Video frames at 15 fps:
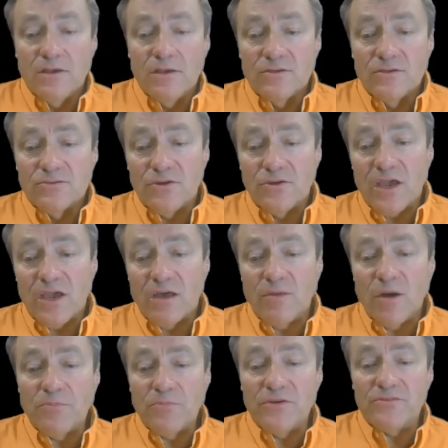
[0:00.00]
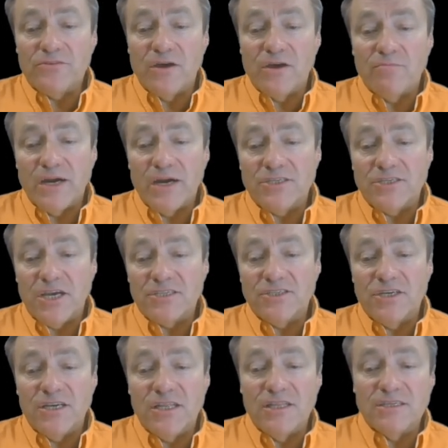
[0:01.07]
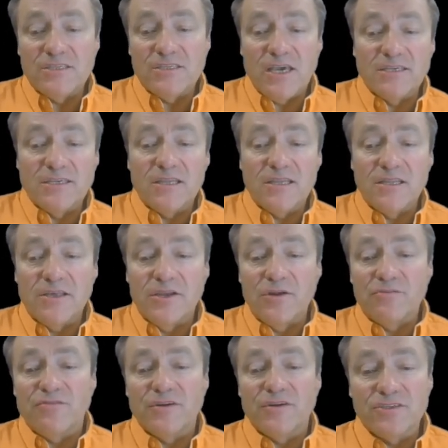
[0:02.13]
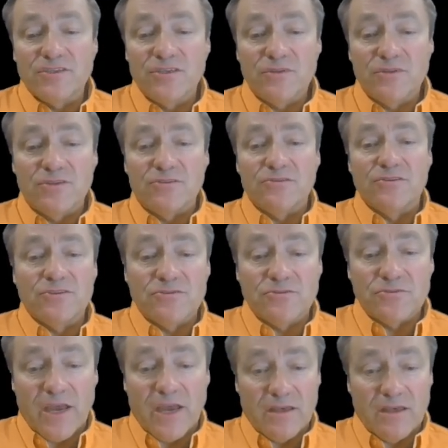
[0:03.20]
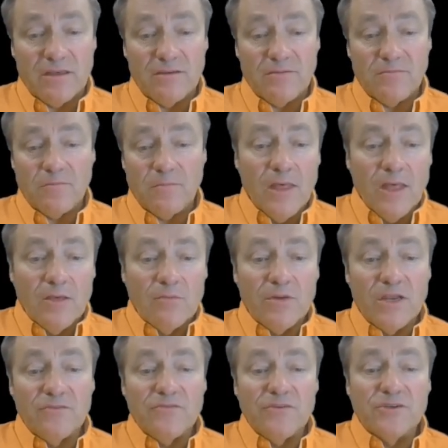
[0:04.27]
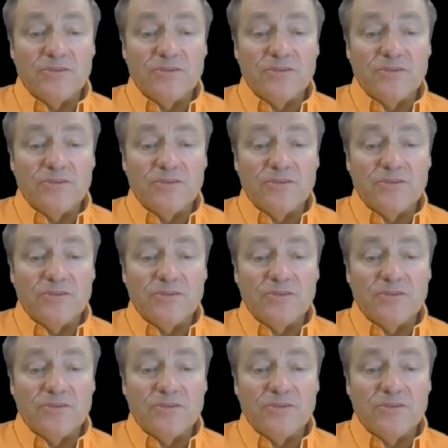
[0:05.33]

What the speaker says: So to come up with a bijection, in this case, a linear function will do the trick. But if you're